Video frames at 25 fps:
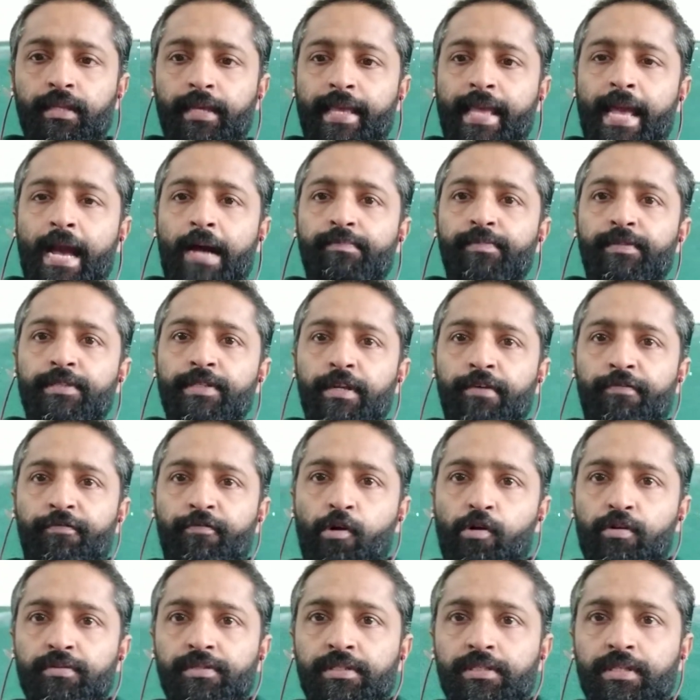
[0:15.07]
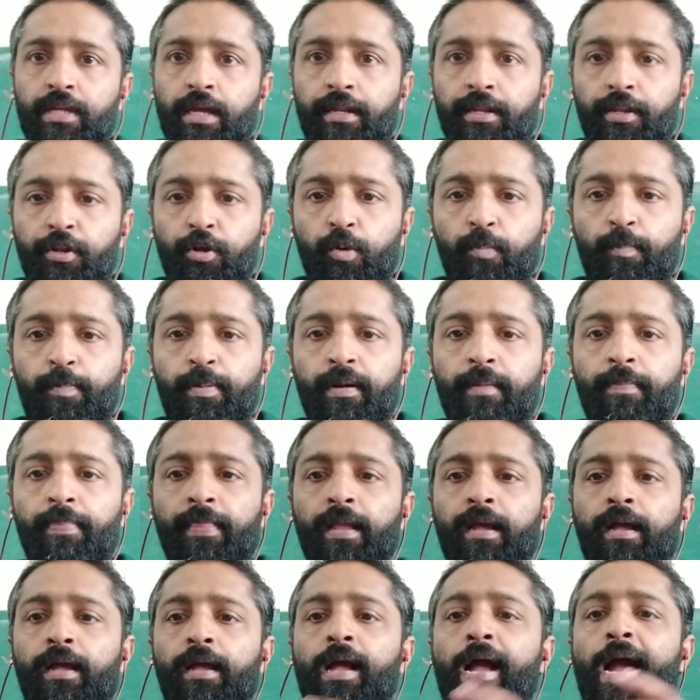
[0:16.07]
the capture of Constantinople
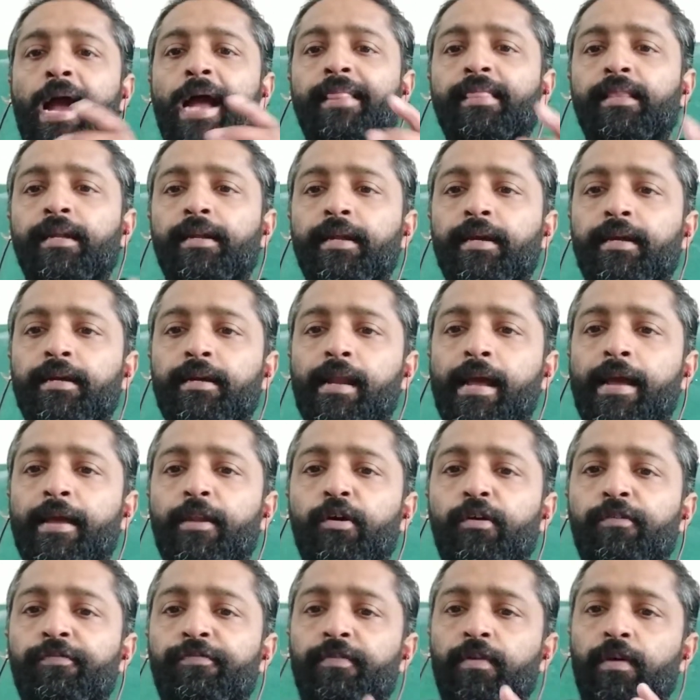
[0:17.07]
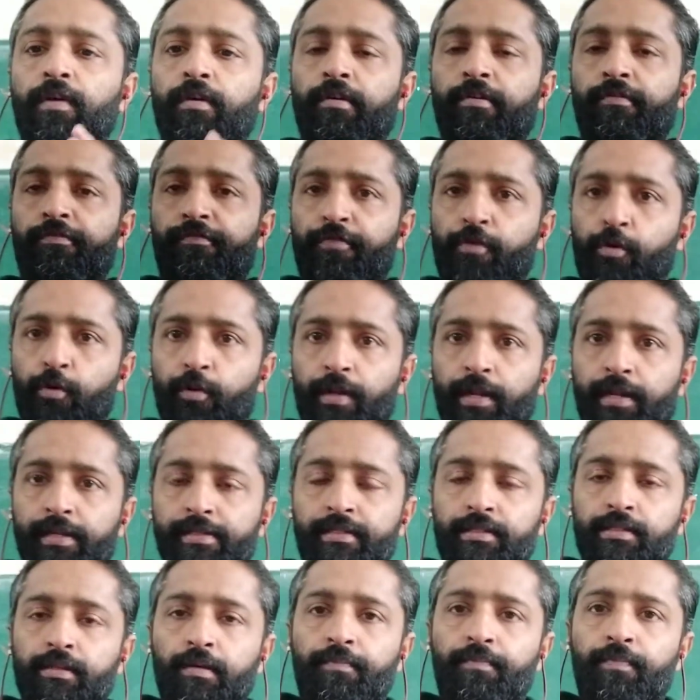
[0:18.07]
and the decline of
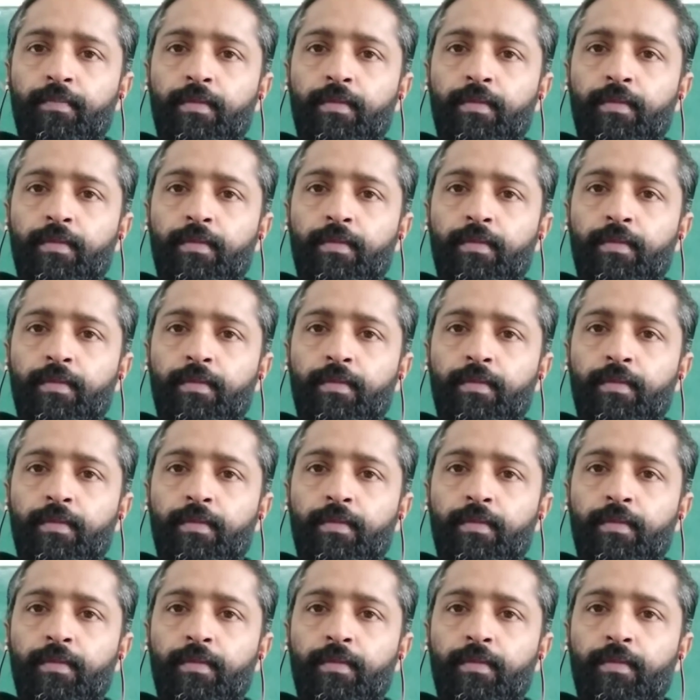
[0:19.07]
feudalism.